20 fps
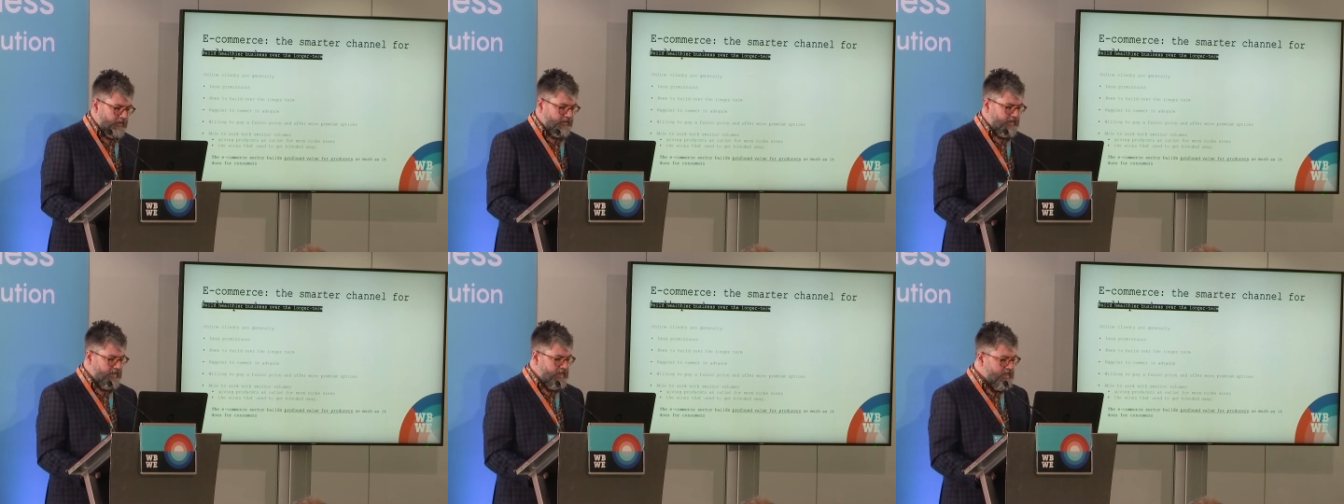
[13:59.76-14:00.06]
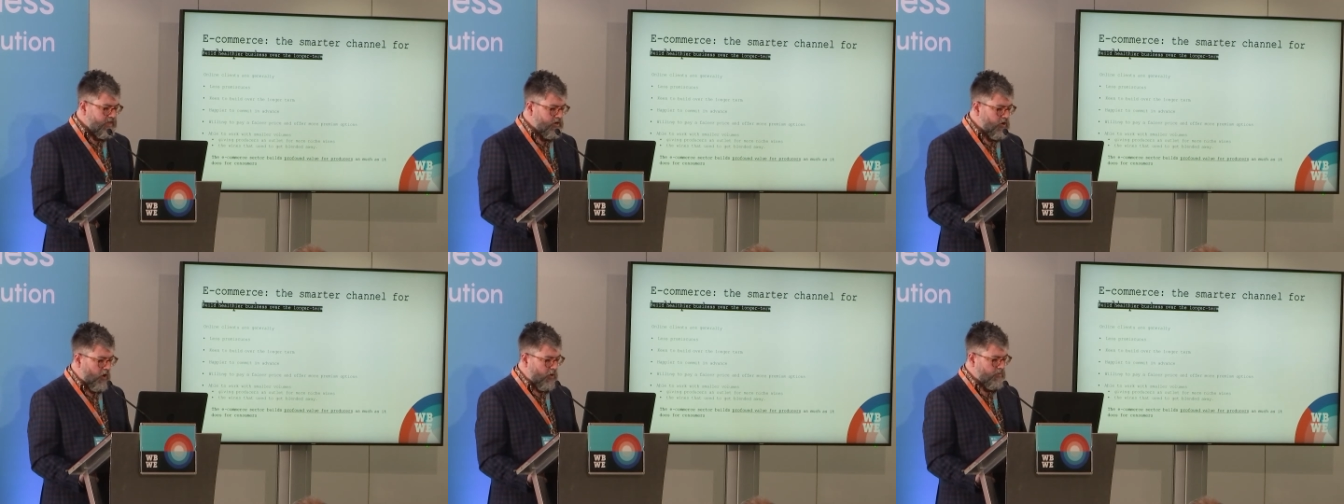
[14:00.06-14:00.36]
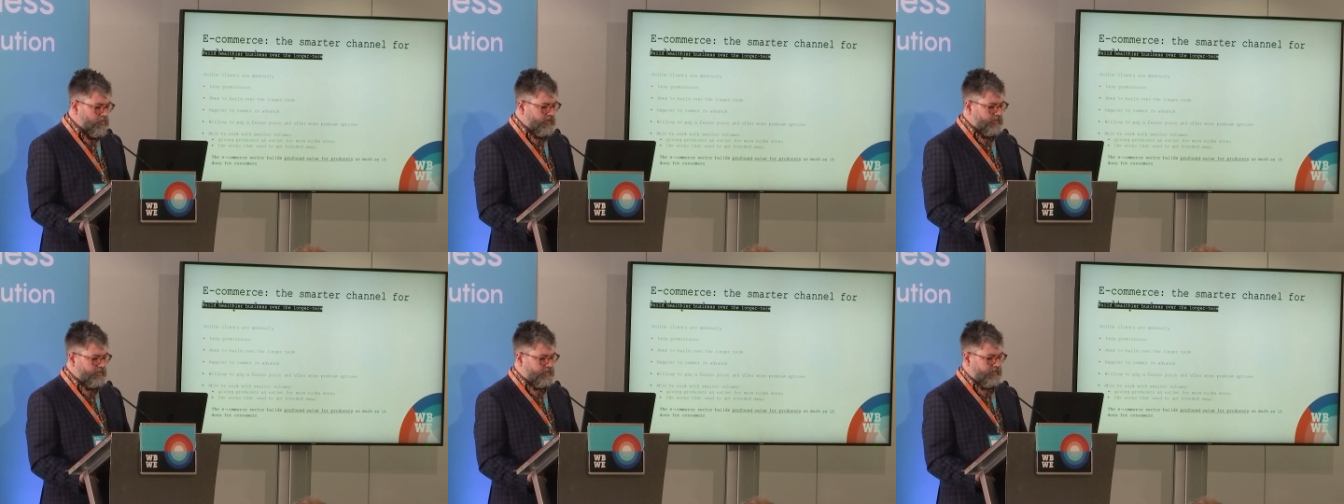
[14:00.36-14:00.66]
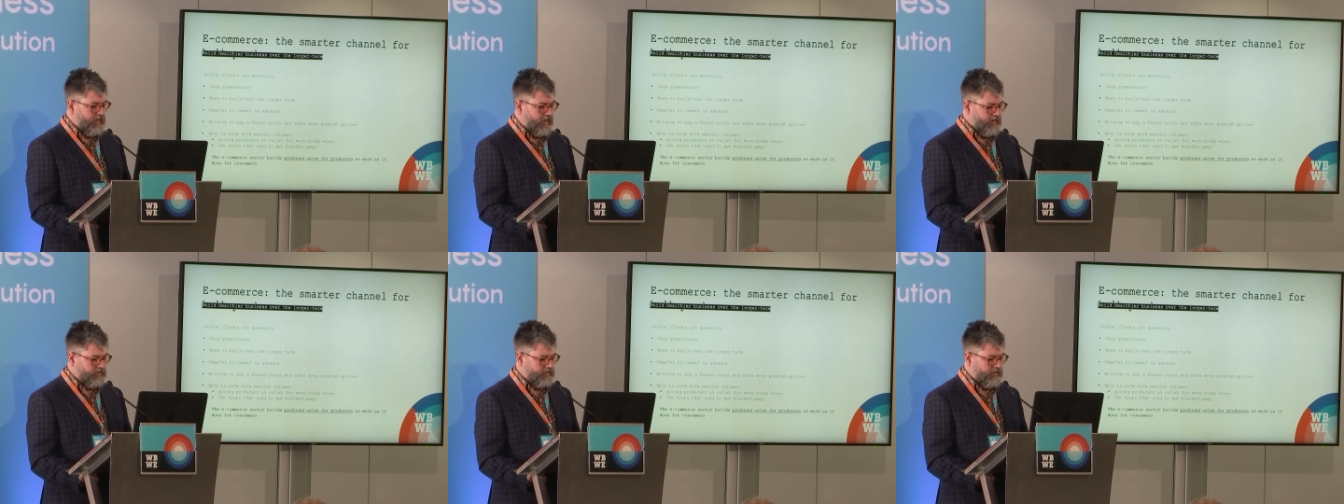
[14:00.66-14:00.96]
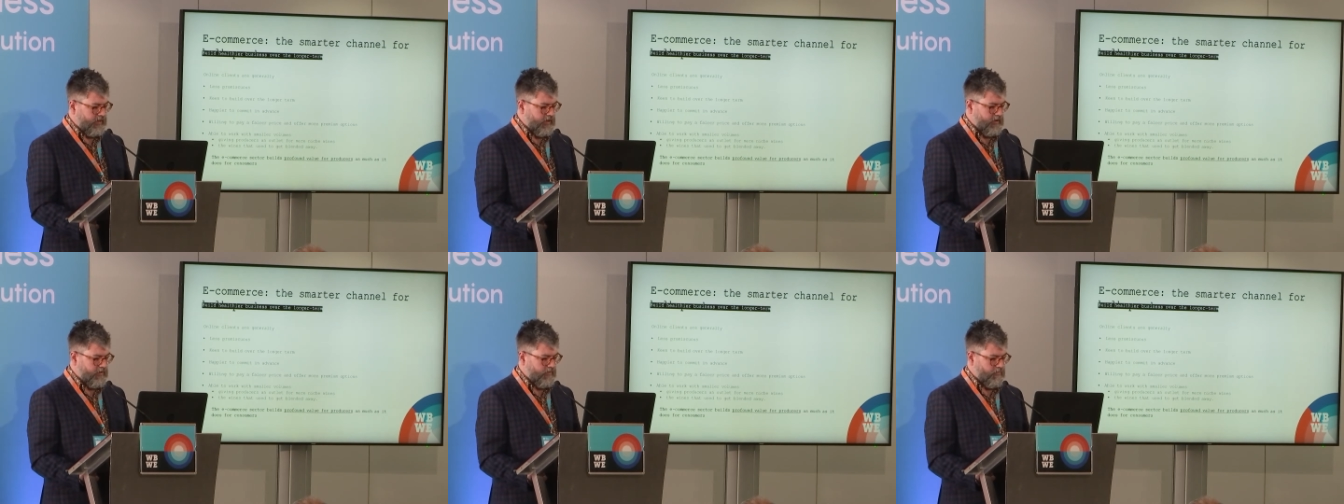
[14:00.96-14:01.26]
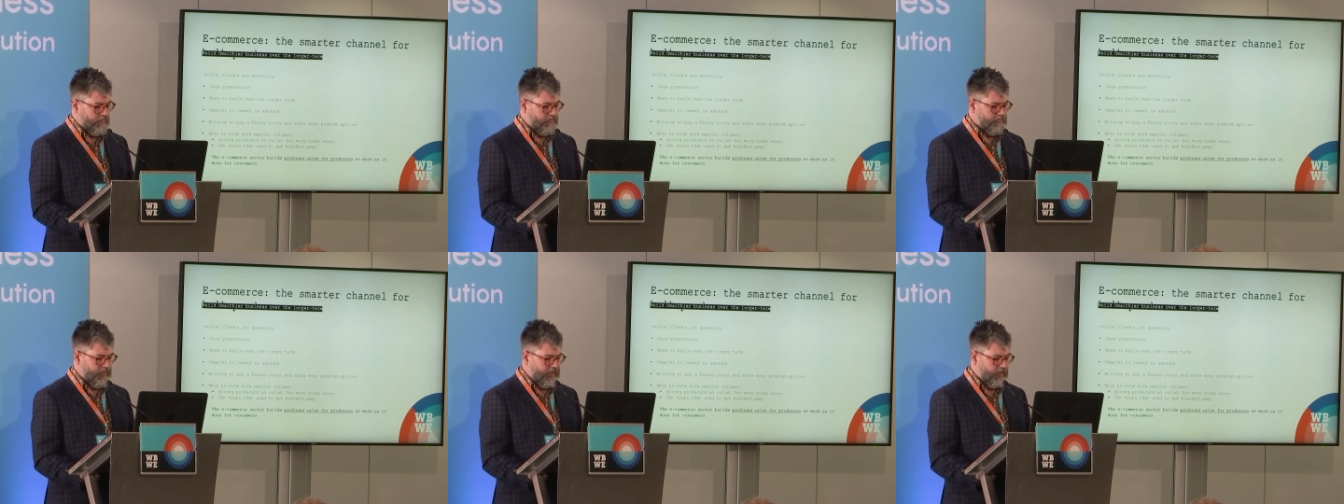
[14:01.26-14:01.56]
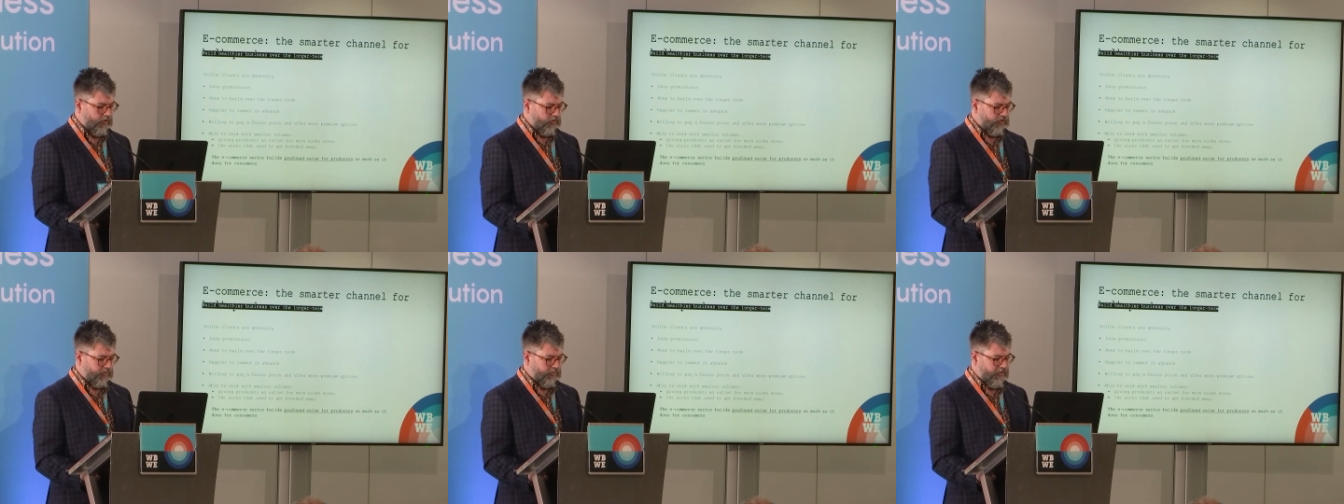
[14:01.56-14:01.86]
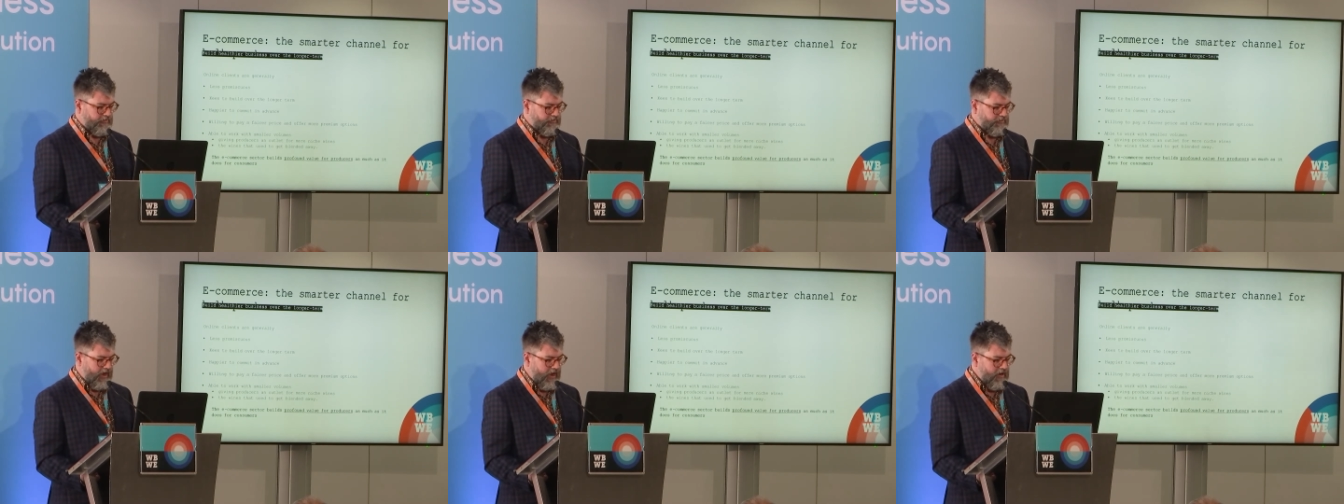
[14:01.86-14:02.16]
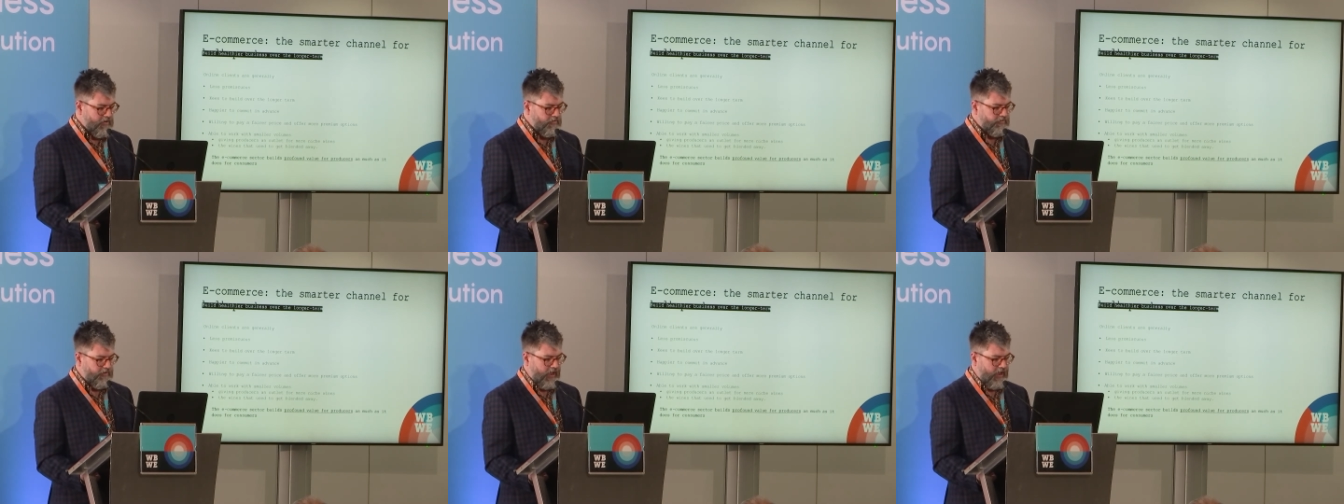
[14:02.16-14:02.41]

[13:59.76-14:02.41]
the e-commerce sector builds profound